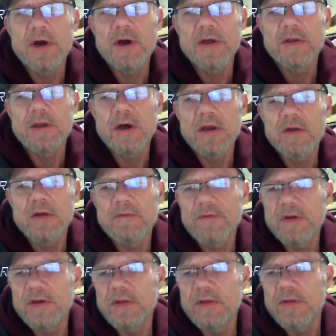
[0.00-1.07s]
by not
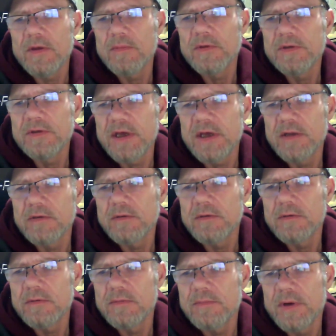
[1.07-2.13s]
offending them. Is that
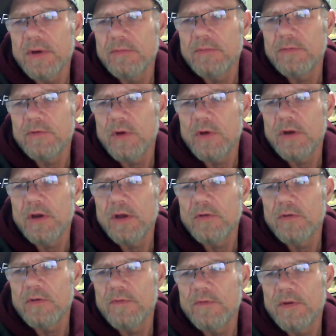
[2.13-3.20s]
by trying not
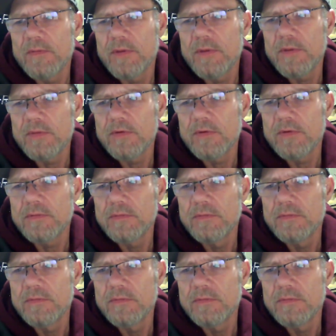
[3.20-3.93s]
to offend people?